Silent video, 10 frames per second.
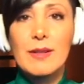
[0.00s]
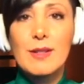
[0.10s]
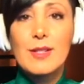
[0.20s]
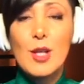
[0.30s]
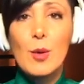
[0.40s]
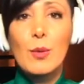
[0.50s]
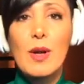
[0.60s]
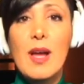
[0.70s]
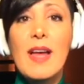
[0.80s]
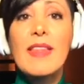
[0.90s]
So
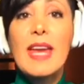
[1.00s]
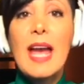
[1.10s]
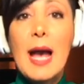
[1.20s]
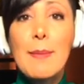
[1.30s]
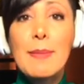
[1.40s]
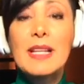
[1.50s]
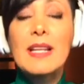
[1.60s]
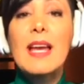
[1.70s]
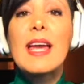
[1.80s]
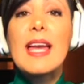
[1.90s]
they happen
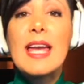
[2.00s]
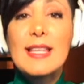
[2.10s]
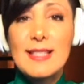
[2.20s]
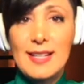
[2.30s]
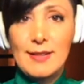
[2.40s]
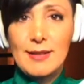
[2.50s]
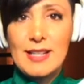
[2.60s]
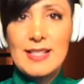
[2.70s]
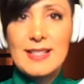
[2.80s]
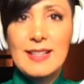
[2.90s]

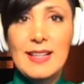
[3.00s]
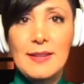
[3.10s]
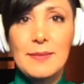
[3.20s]
asynchronously.